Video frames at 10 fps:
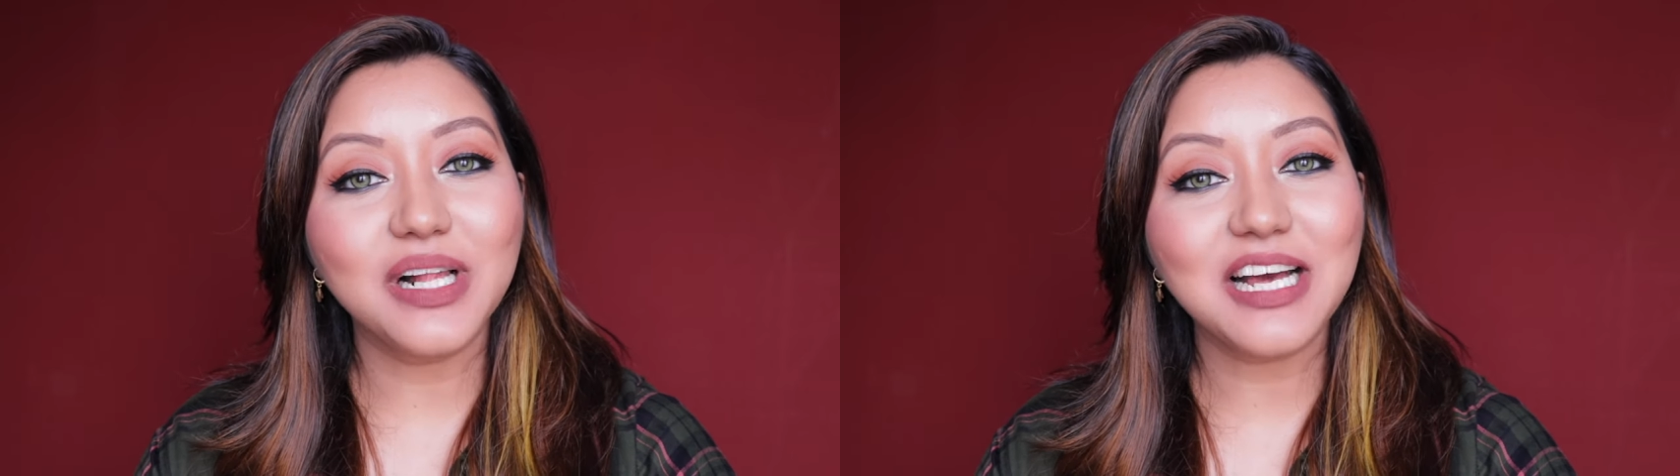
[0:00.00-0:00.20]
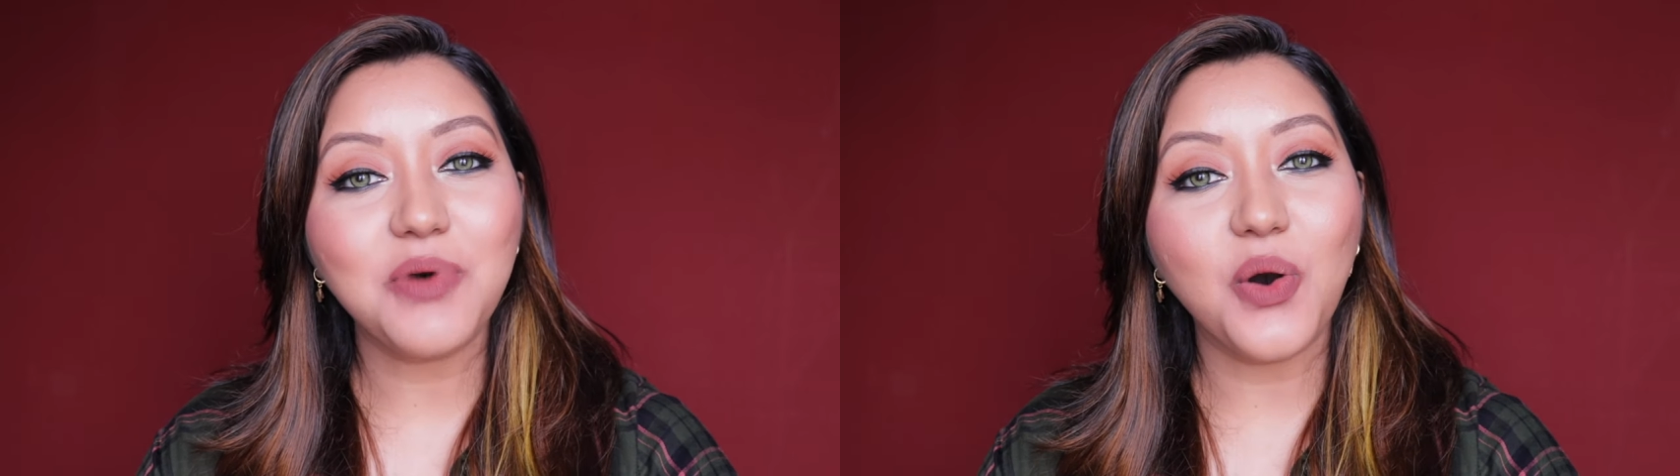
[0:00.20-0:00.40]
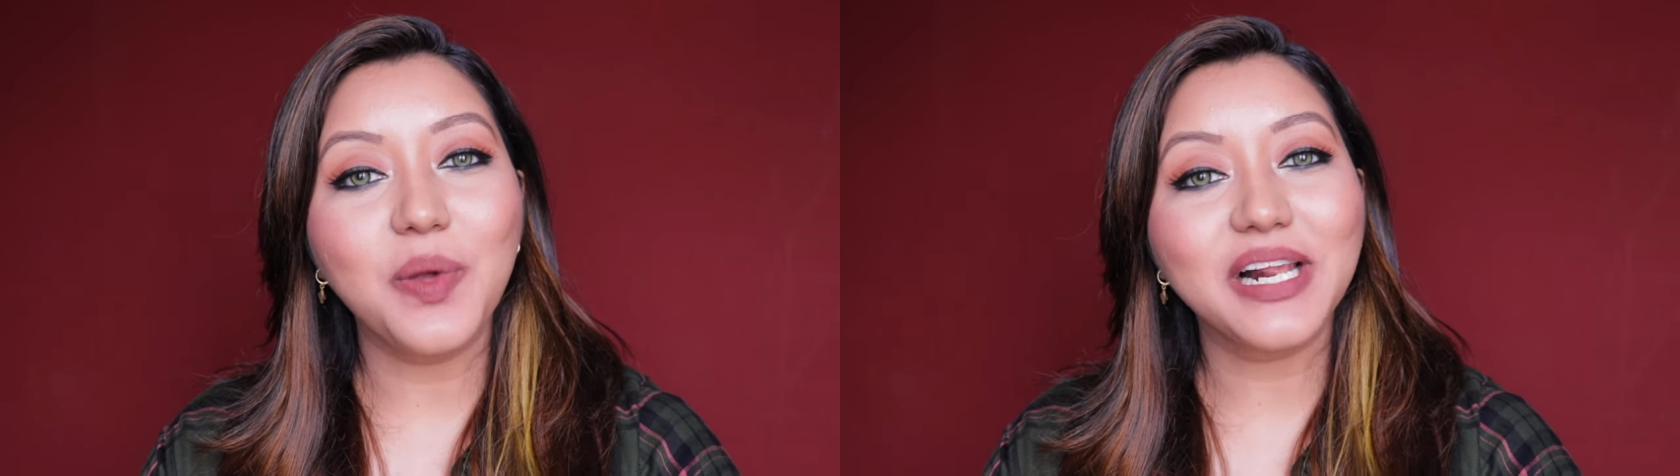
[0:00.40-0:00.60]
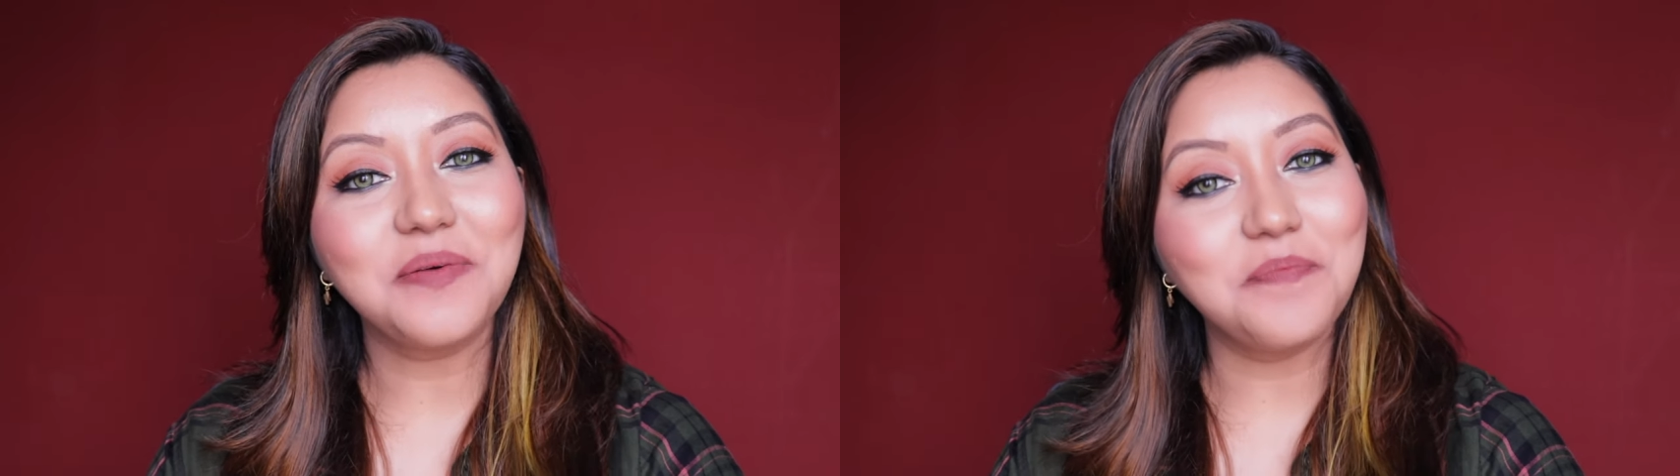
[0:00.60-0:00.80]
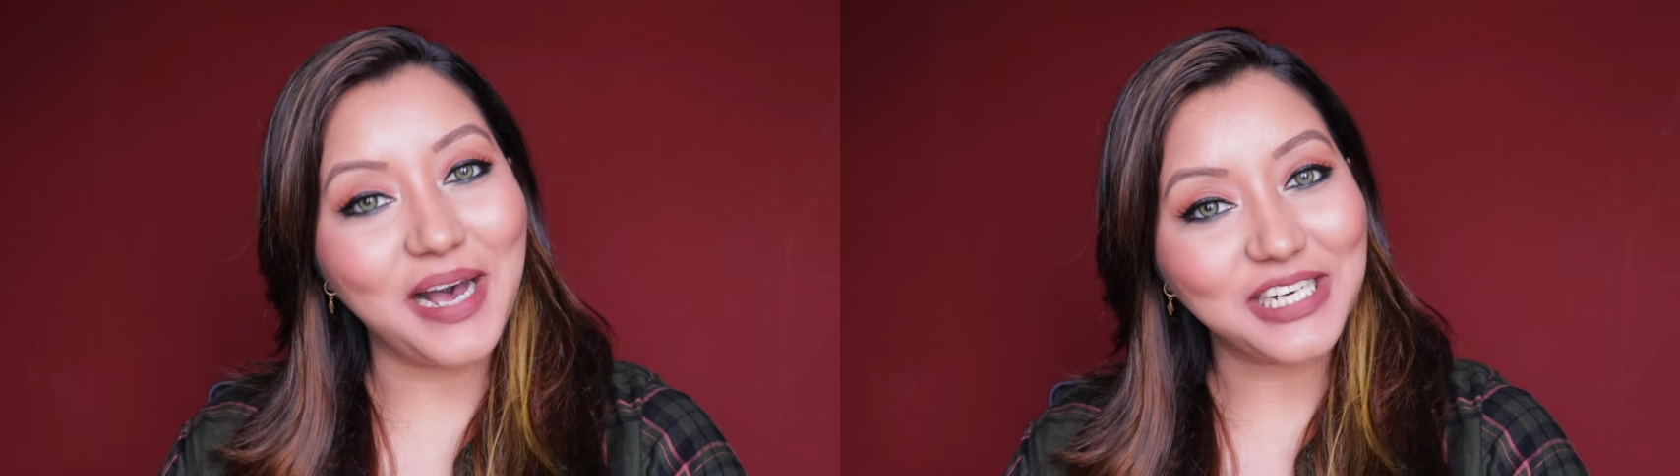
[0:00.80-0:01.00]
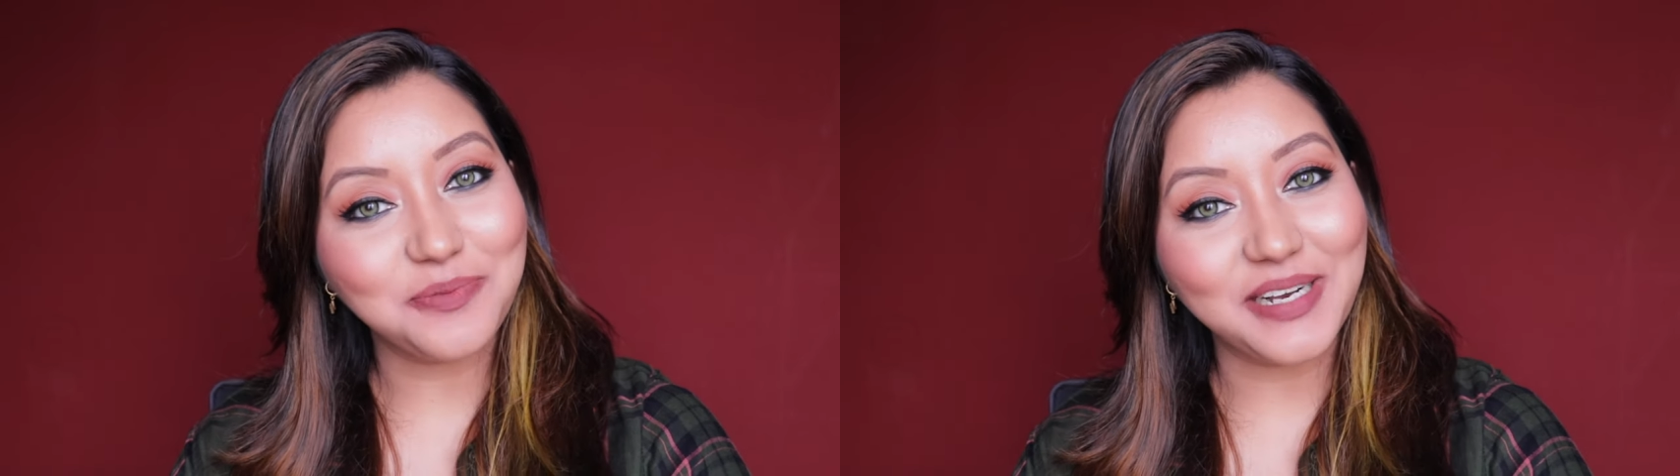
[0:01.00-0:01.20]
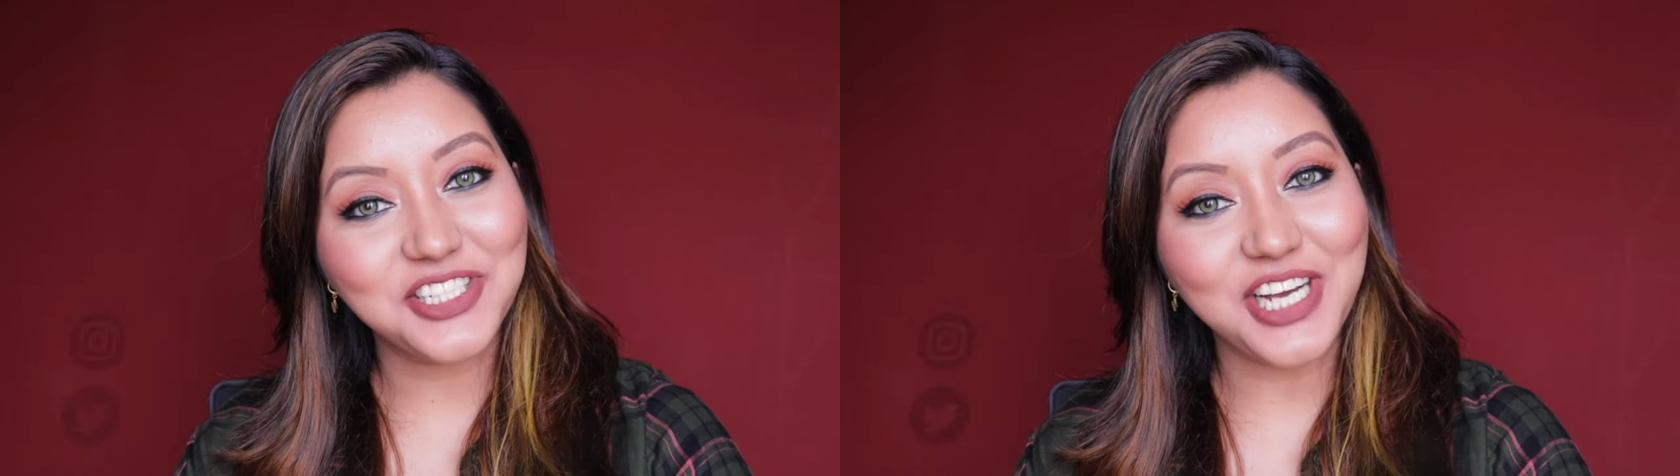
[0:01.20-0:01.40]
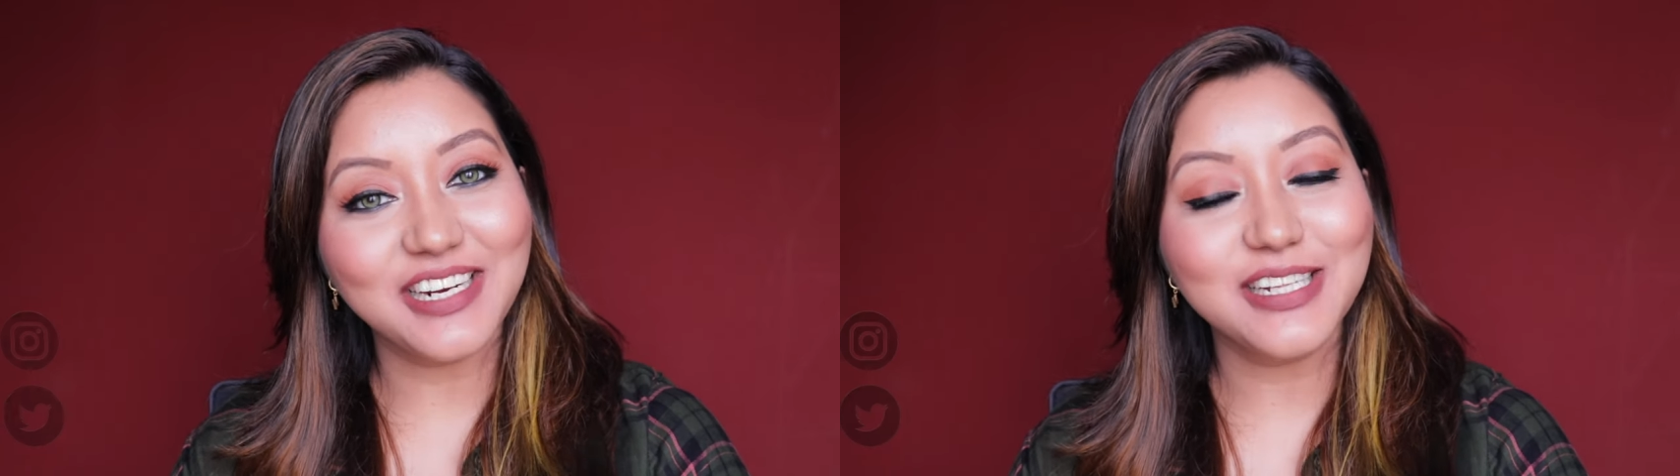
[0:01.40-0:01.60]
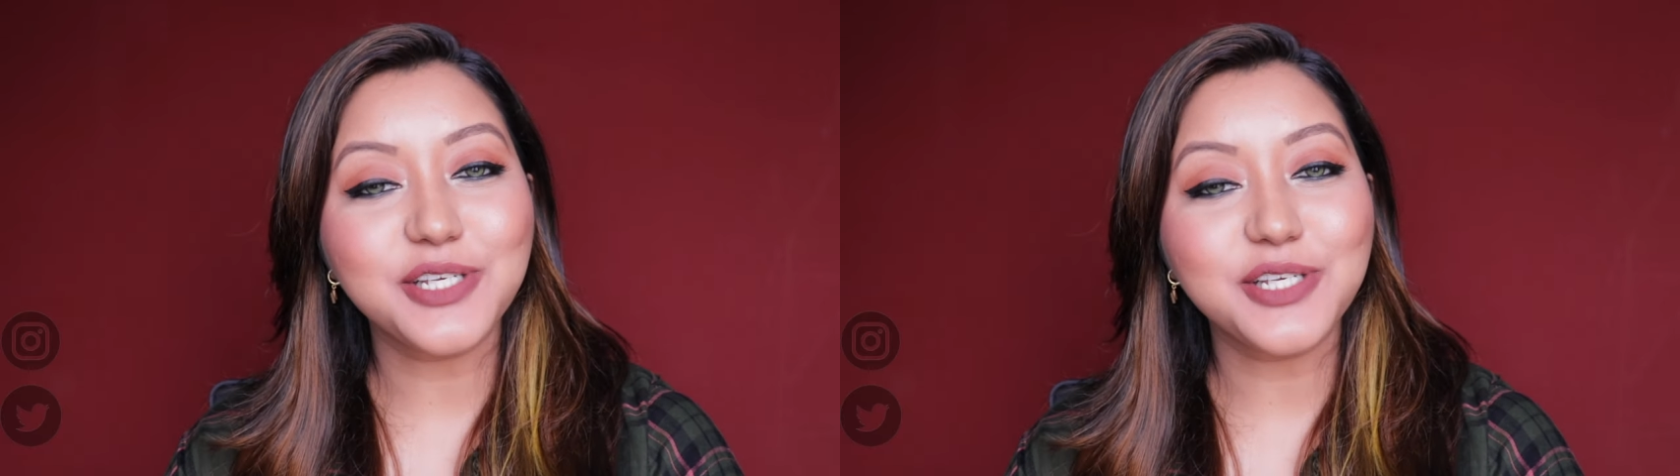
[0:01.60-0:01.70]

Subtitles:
welcome back to my channel.